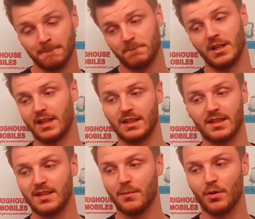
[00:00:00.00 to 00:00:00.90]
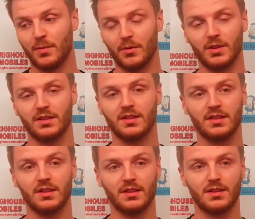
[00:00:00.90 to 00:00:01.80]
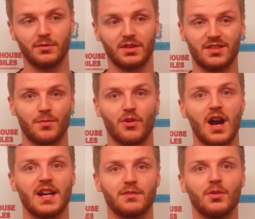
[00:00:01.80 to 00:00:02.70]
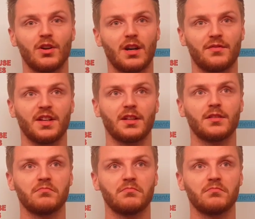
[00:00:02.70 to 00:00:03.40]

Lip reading: taking the step up, it was a surprise, but I think